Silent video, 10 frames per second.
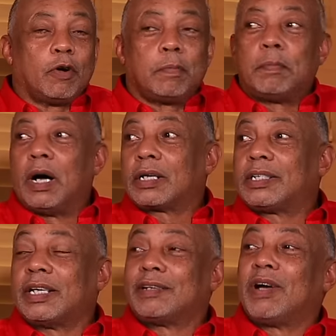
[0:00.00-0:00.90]
up
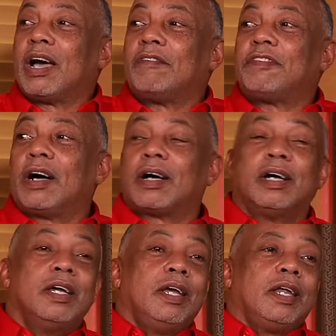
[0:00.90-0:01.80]
box. As a matter of fact,
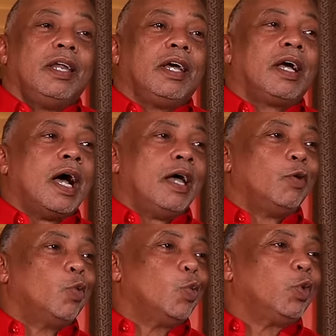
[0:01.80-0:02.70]
the guy
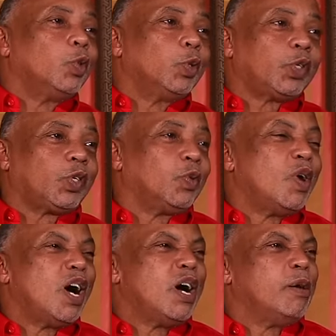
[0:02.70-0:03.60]
who used
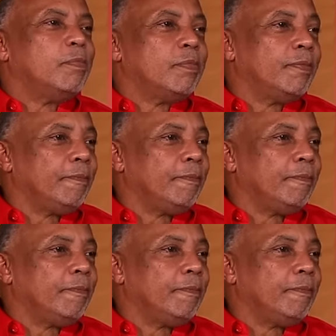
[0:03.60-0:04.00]
to